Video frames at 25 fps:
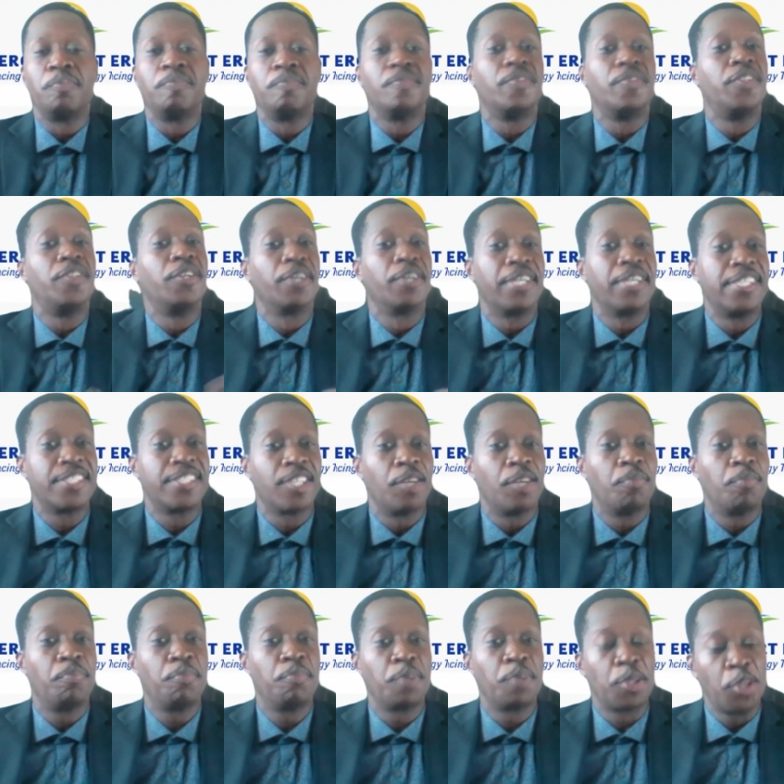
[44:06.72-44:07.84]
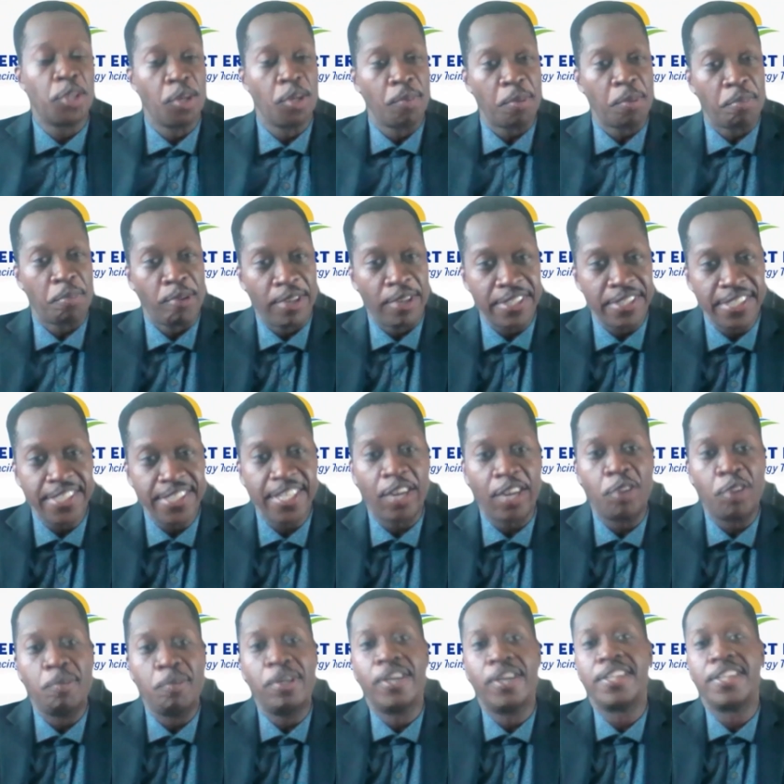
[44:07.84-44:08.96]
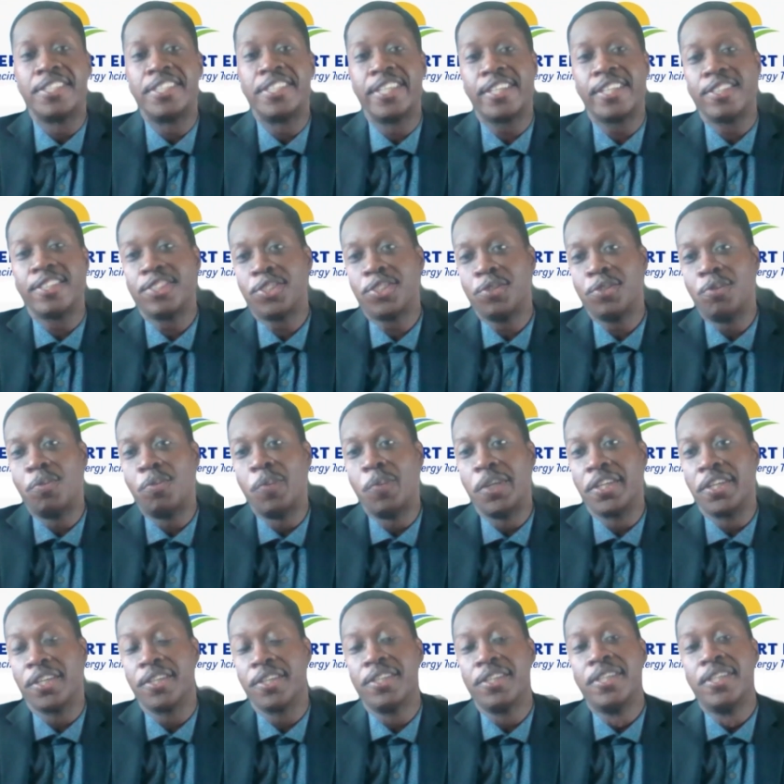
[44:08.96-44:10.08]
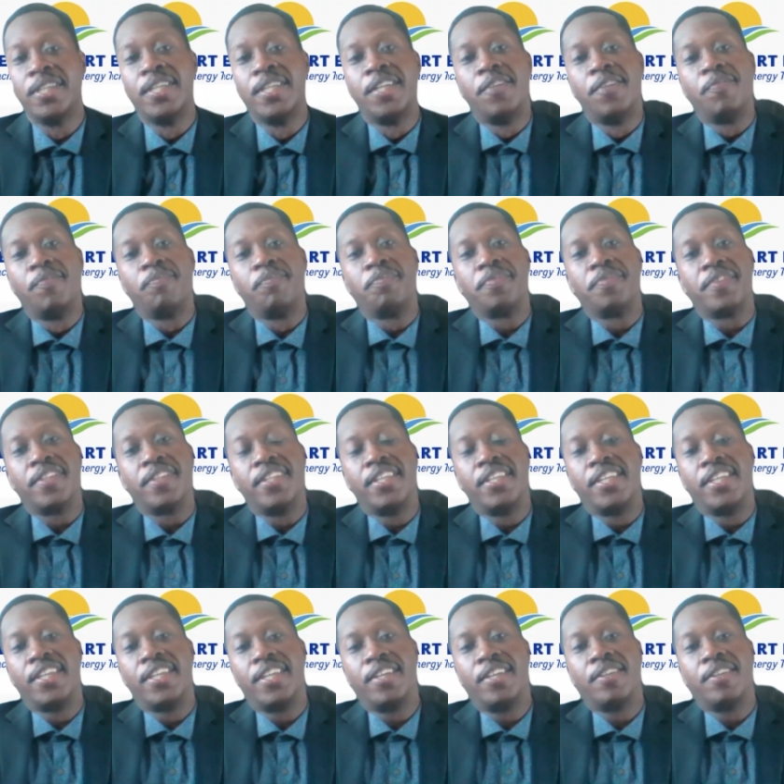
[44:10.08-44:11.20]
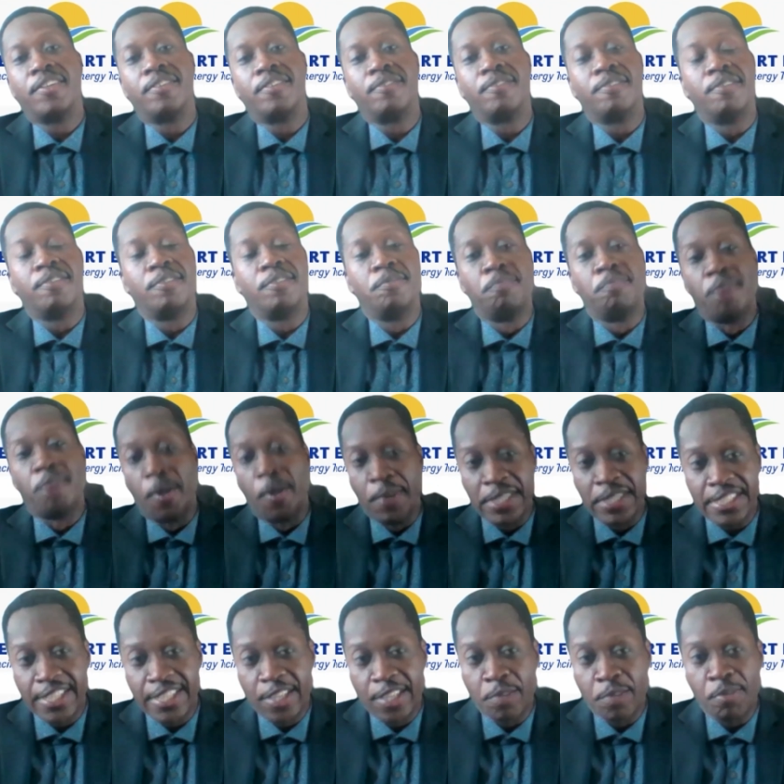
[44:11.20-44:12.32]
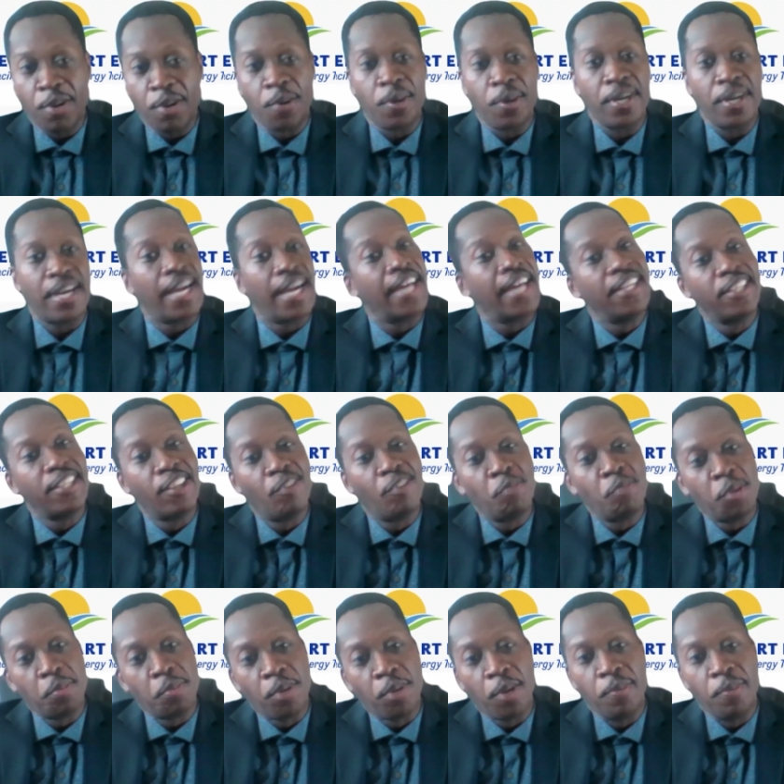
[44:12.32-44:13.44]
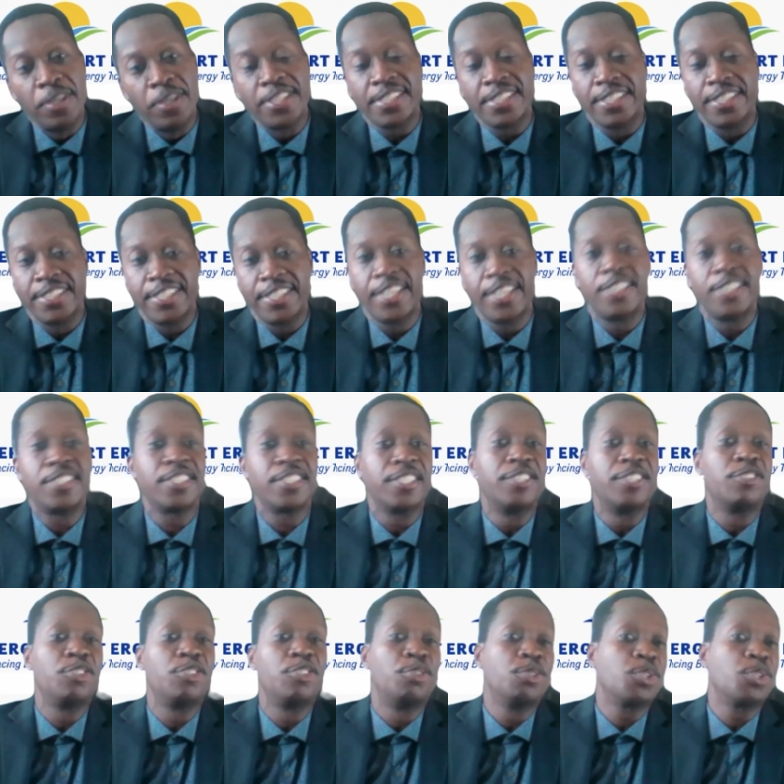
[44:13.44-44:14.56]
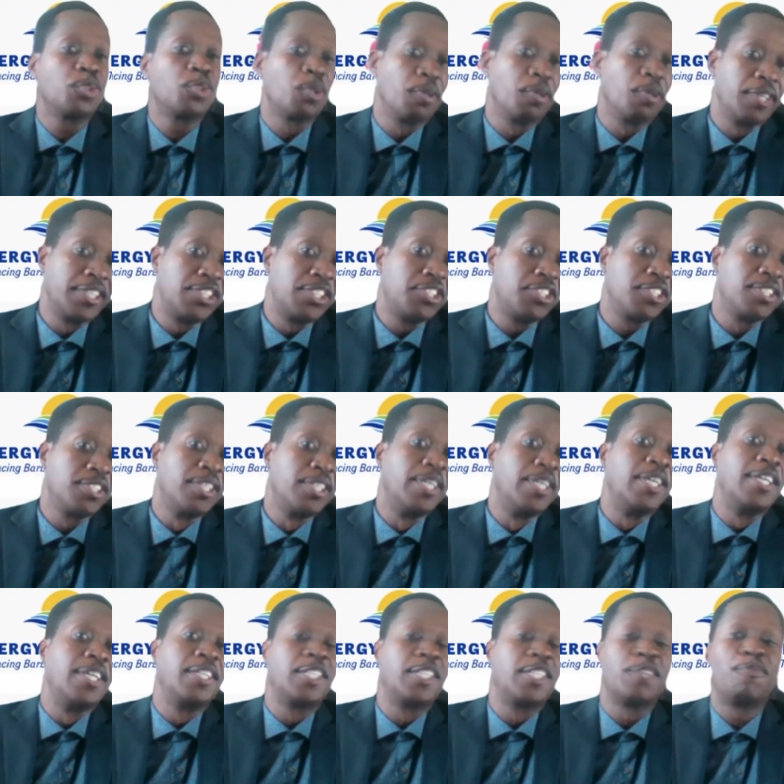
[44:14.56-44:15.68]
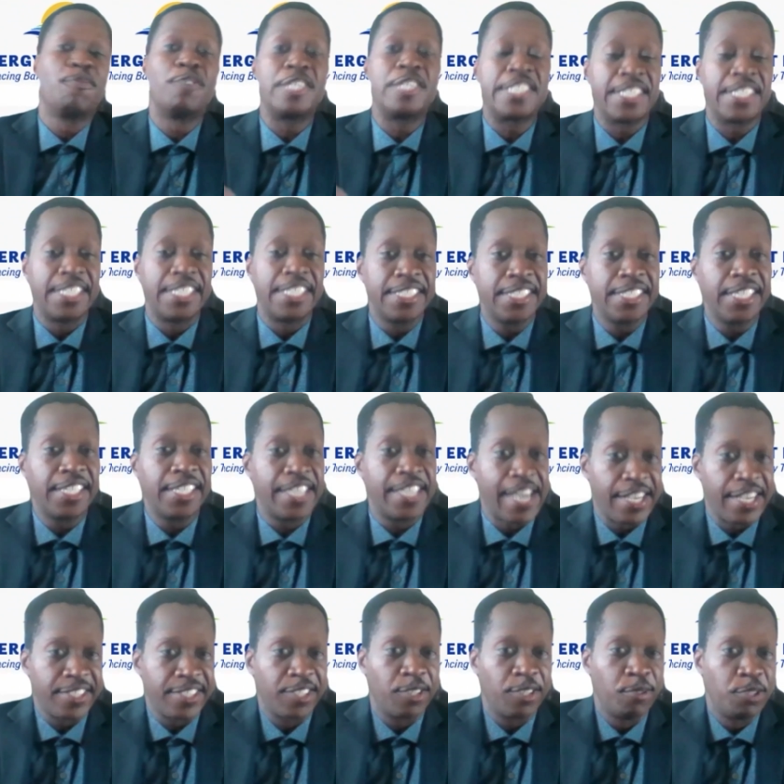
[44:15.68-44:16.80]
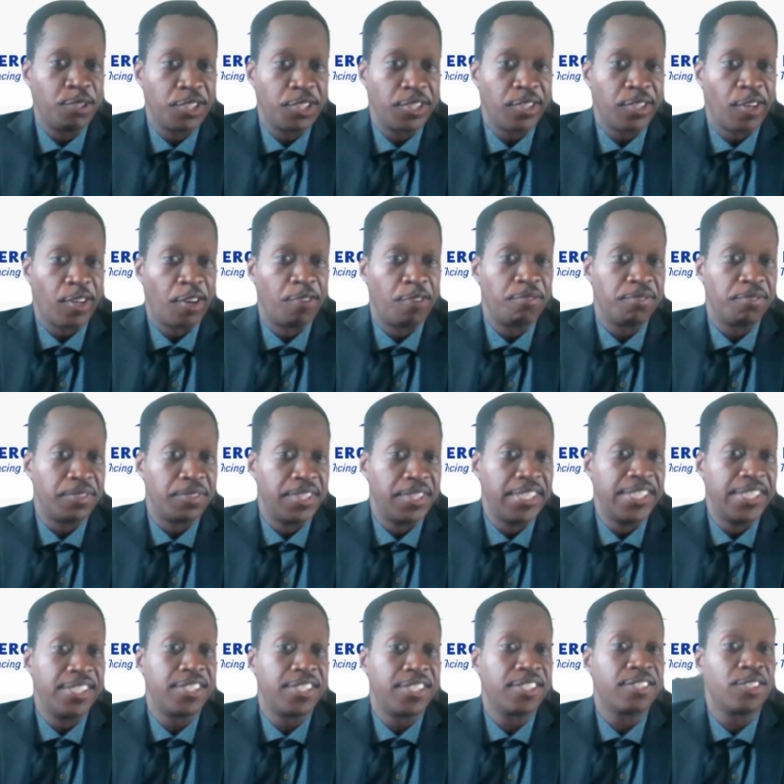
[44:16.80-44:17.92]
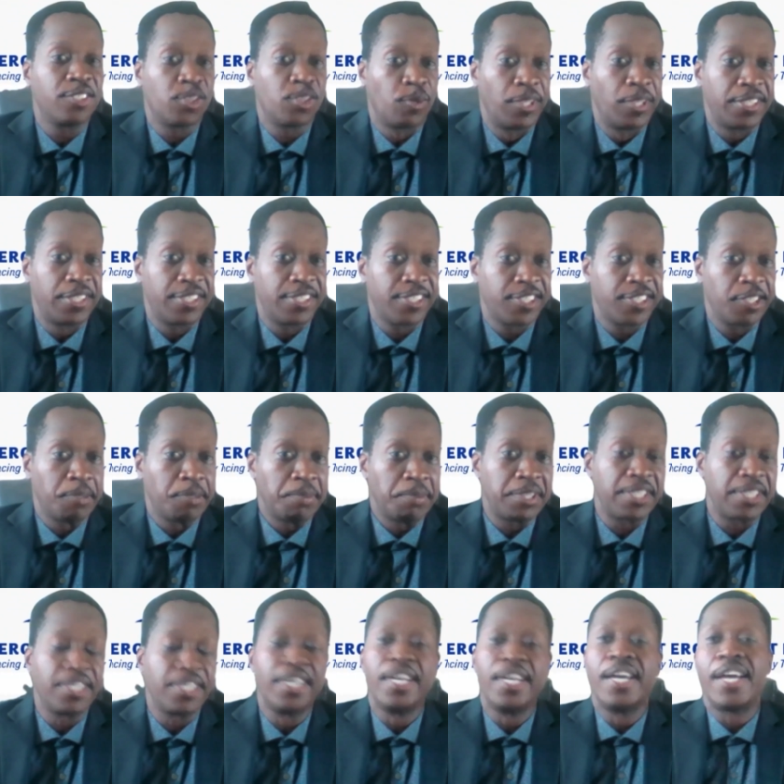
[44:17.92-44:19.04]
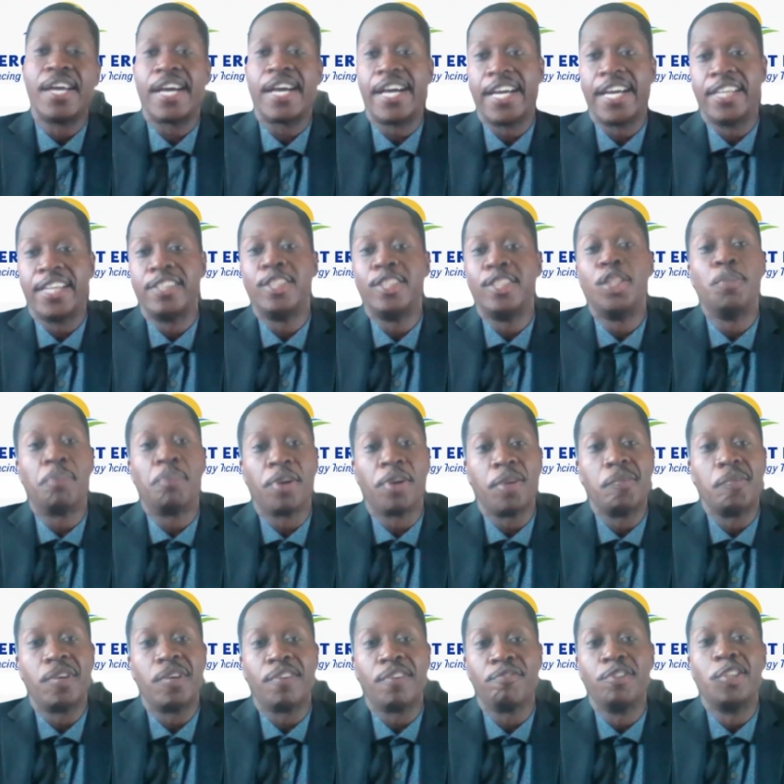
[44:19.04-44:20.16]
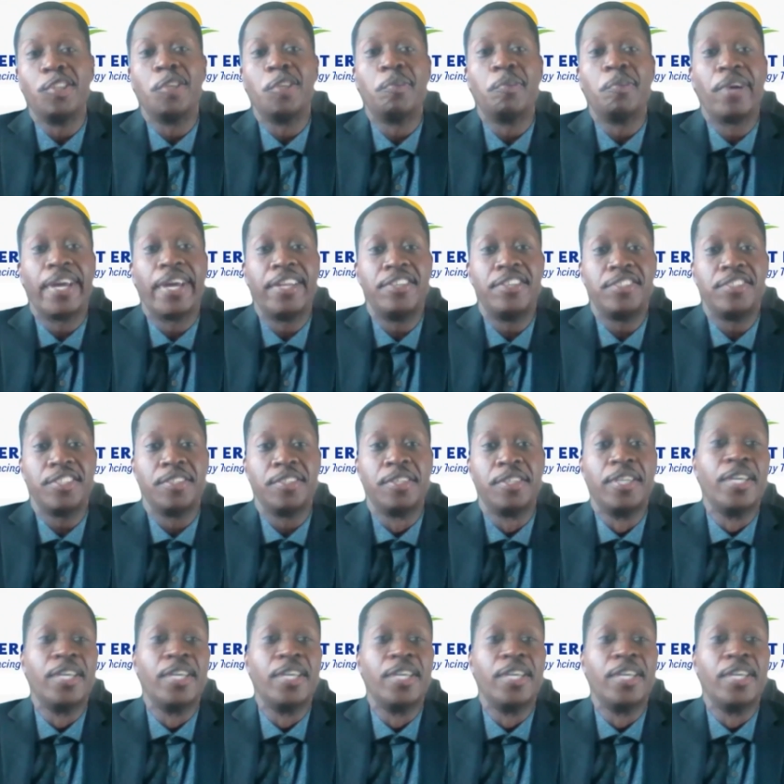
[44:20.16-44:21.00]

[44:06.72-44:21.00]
there is a procurement process that will be undertaken soon where the Barbados Light and Power and the government of Barbados intend to introduce storage to facilitate the execution of these solar systems and the deployment of renewable energy.